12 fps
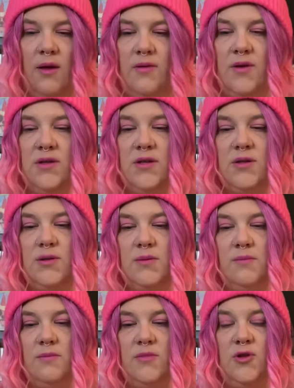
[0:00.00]
this is
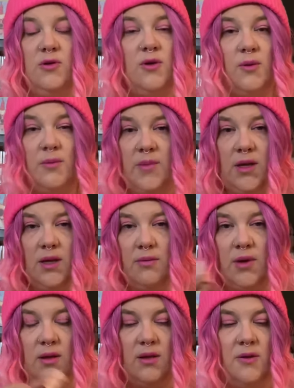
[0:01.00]
you know me and
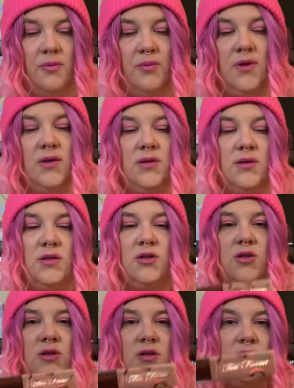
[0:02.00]
my lippies. This
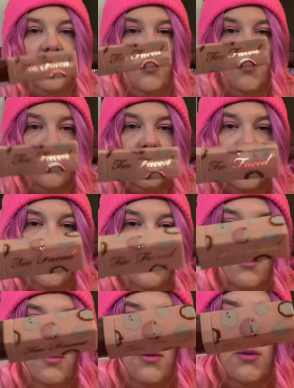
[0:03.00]
is just so
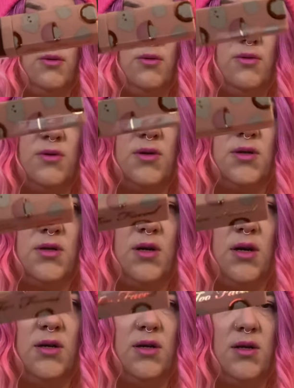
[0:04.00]
cute.
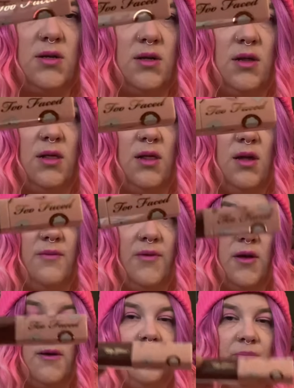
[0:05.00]
I just love
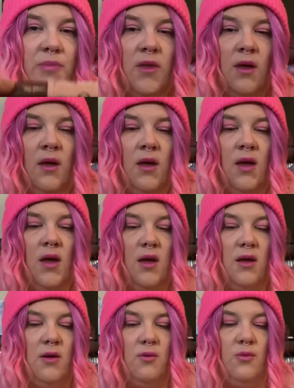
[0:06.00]
it.
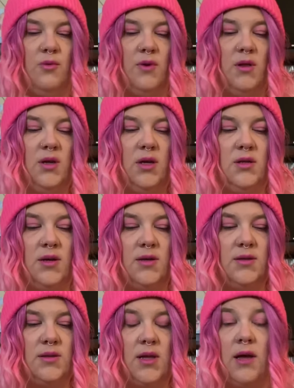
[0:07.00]
And it really
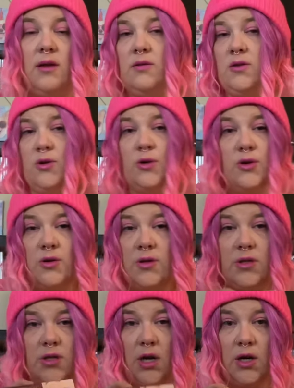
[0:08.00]
does not
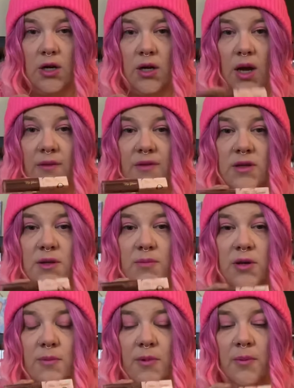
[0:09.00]
turn dark. I've seen
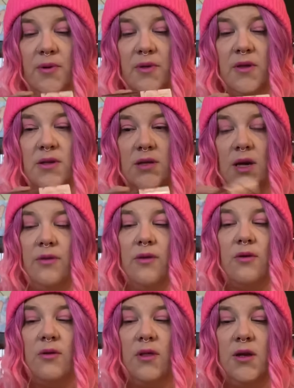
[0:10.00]
people put this on
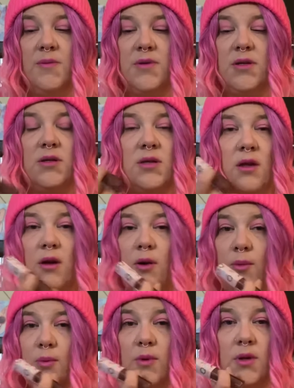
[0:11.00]
their lips. It's like a
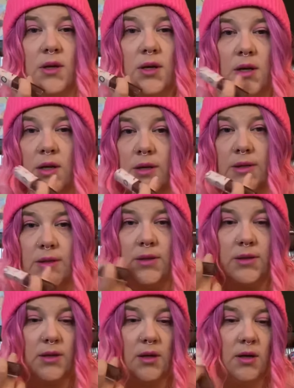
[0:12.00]
really
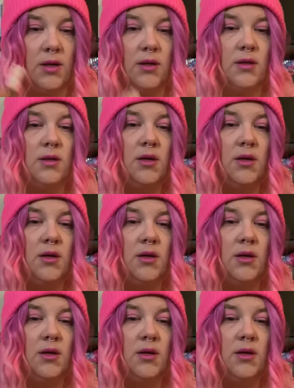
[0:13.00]
nice uh,